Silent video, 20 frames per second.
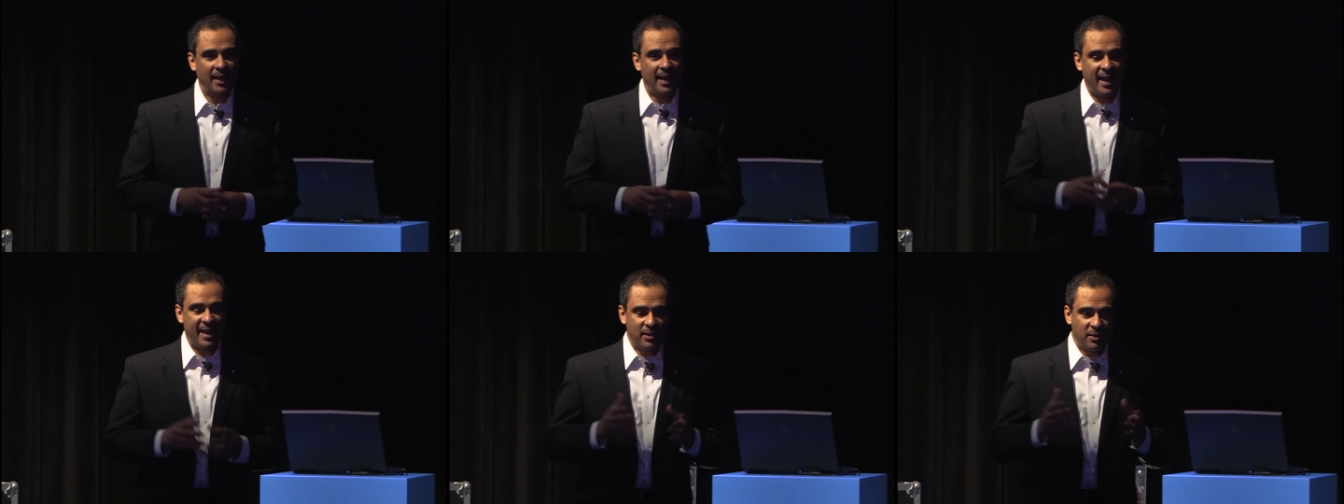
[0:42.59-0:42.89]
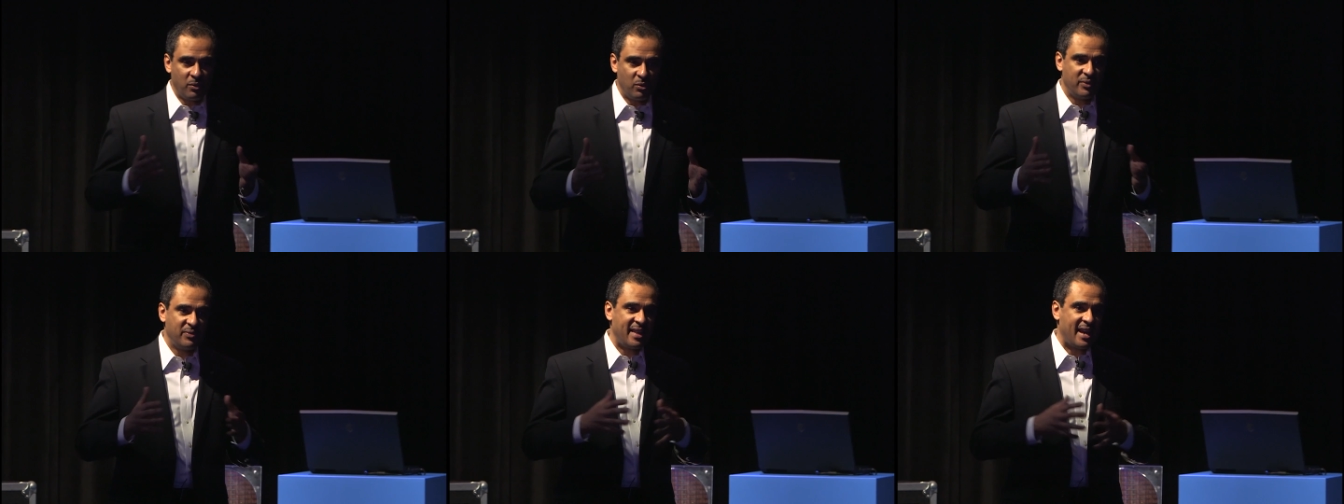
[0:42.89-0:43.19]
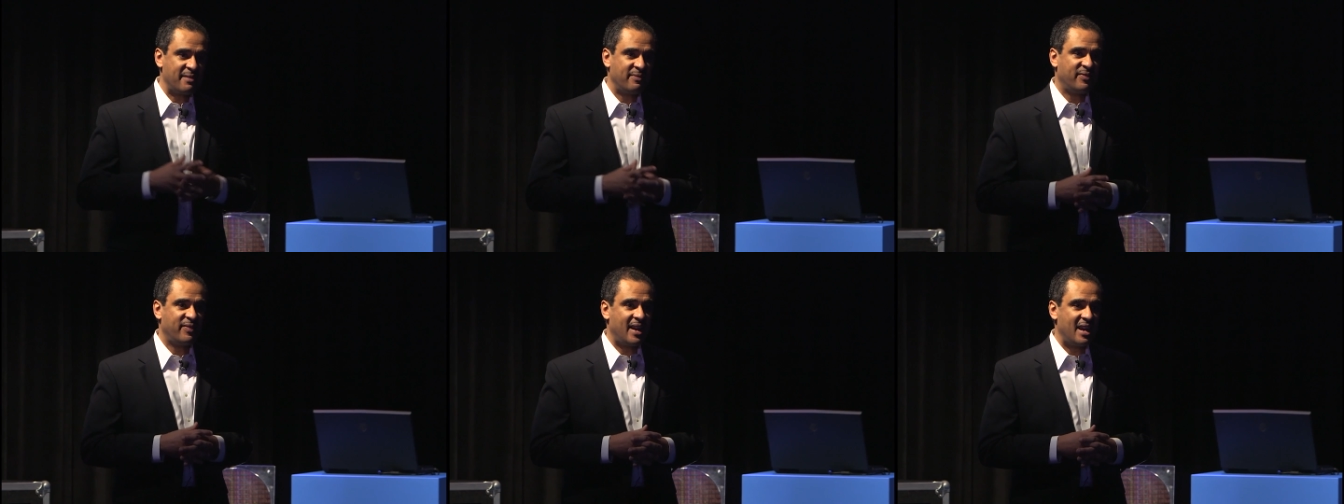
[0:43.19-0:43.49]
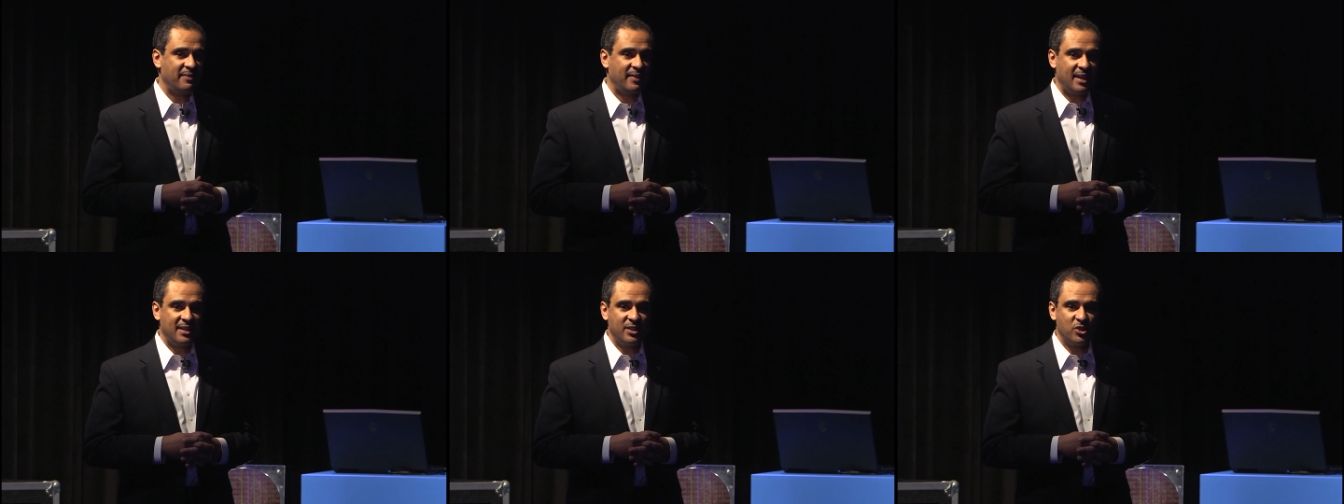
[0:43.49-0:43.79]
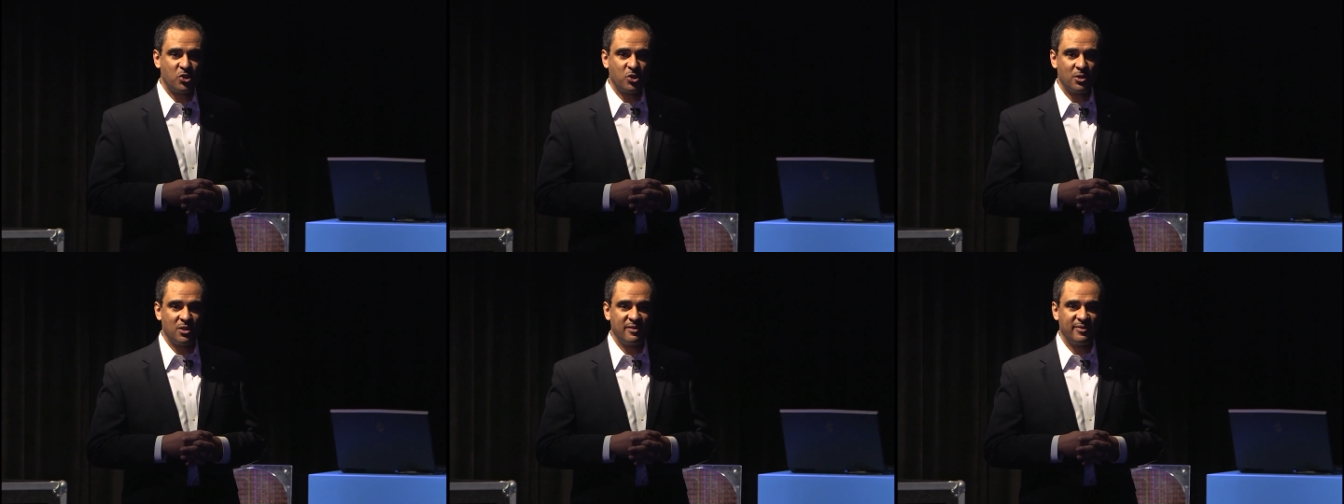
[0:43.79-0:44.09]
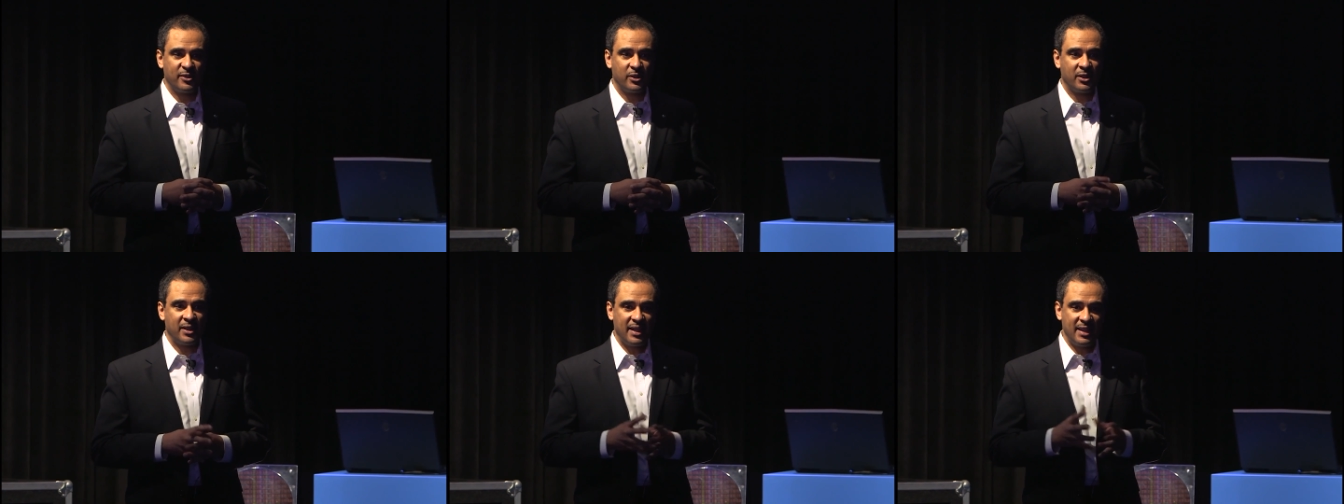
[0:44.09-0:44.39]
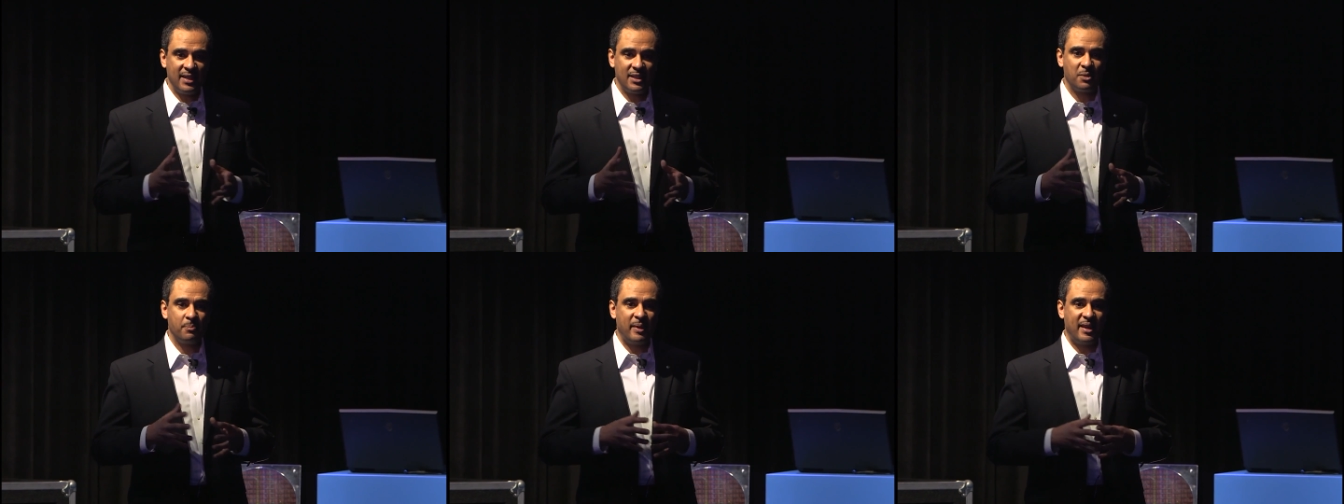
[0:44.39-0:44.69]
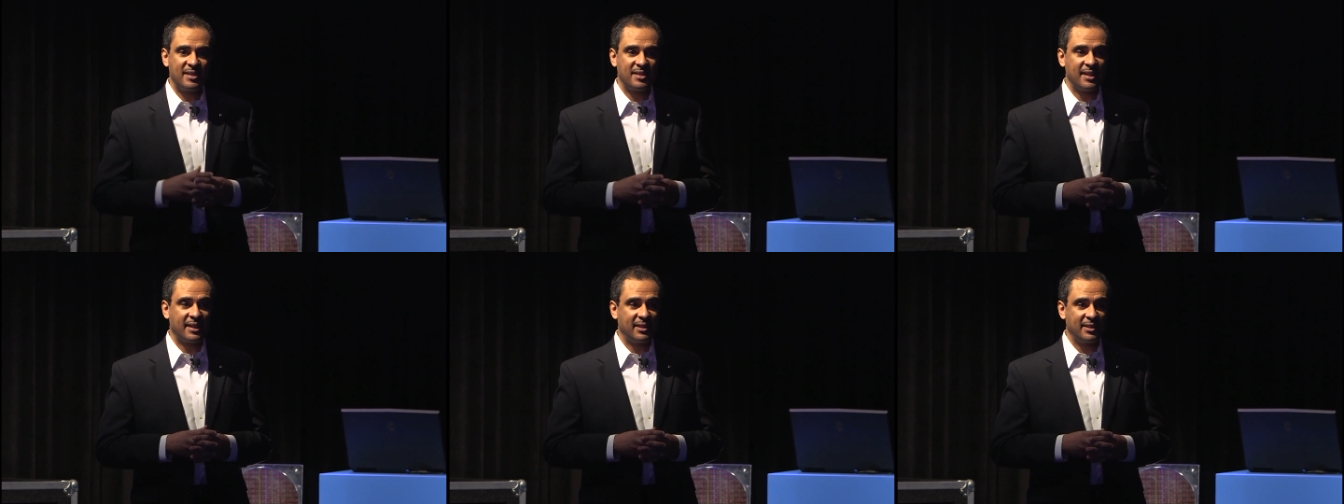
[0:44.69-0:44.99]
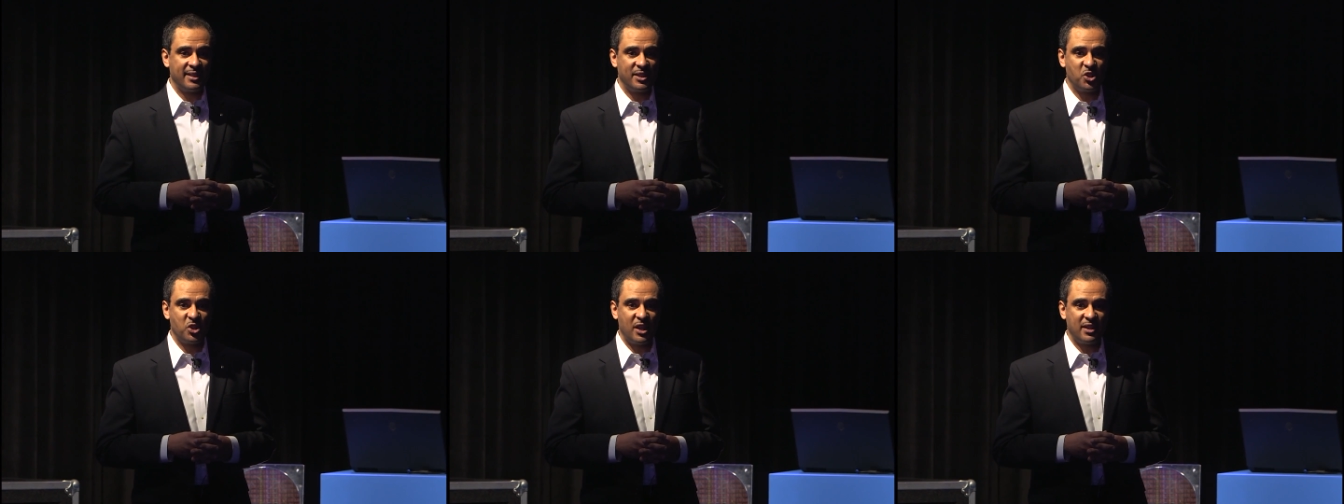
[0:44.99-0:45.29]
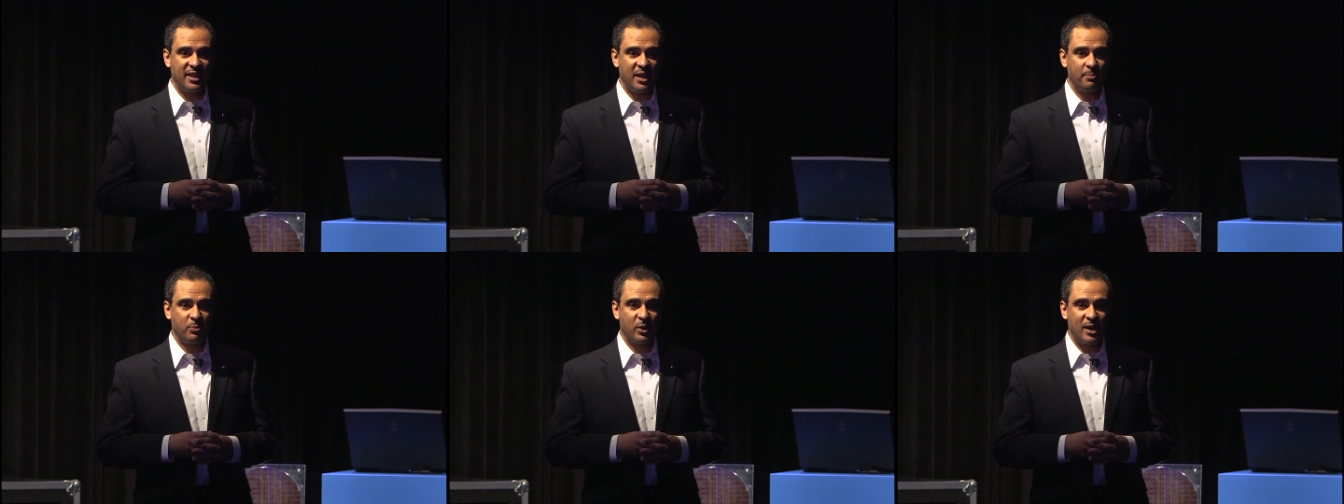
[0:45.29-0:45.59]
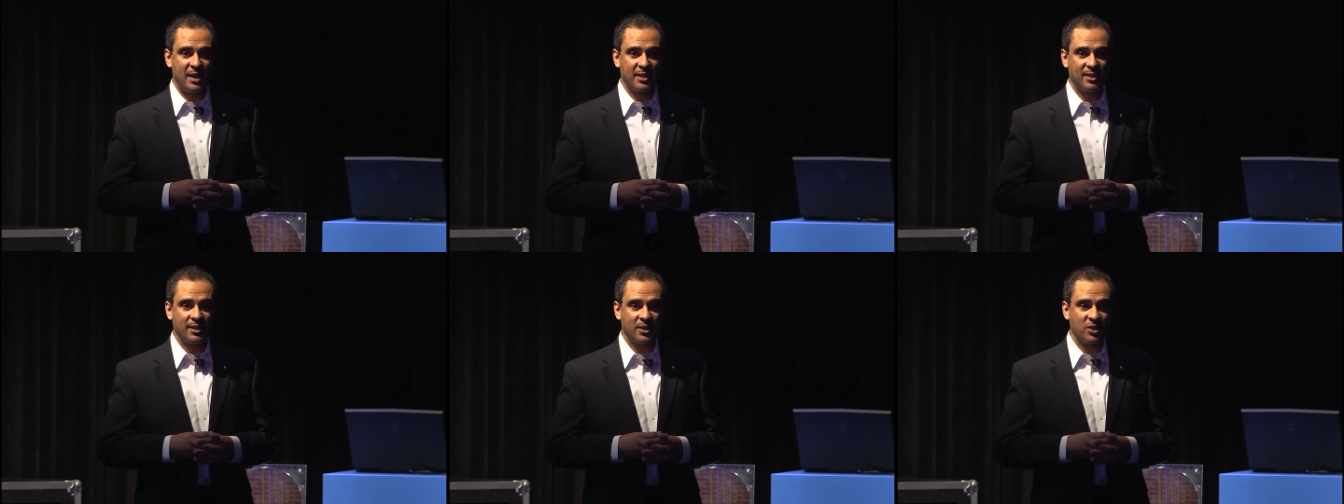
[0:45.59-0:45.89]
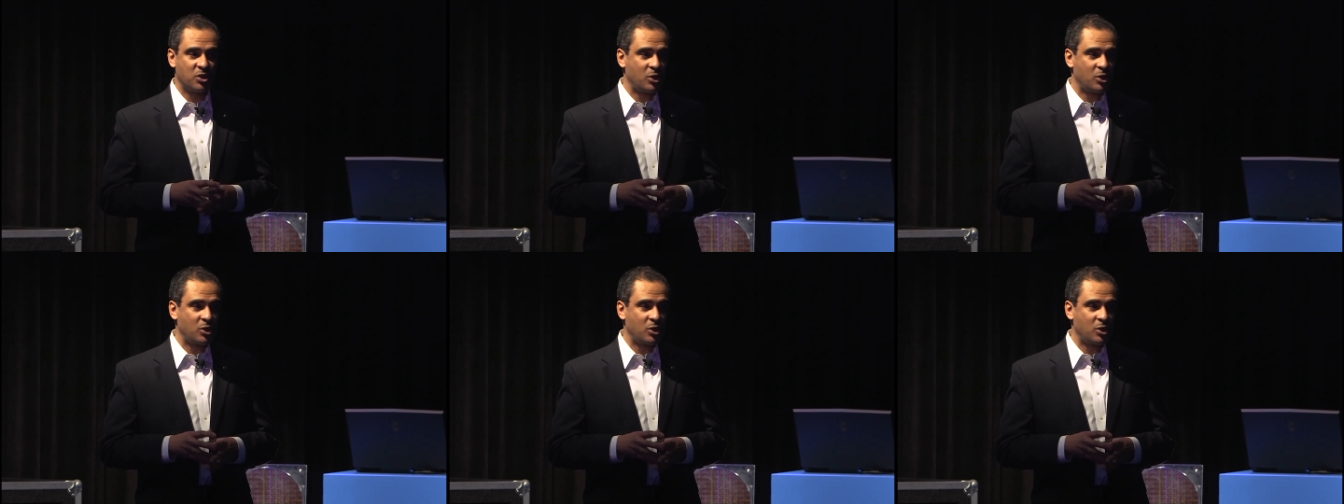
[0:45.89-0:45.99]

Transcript: And that 580 server is basically a Gen 8 product.